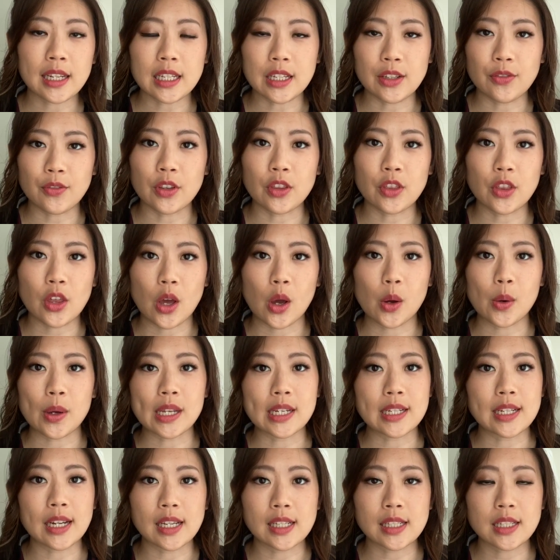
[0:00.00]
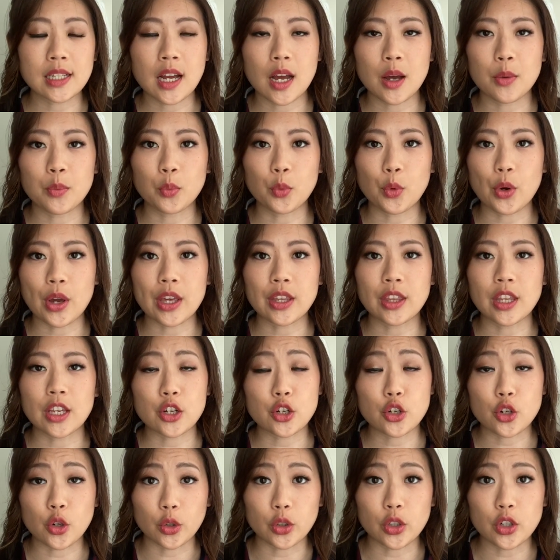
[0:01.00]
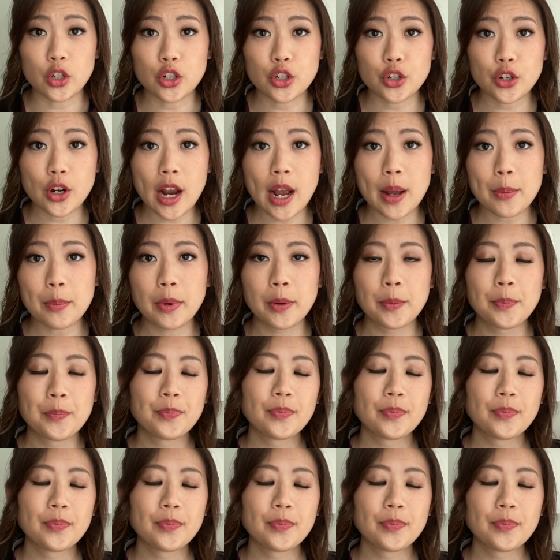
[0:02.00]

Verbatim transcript: even though it does come with a shoulder strap.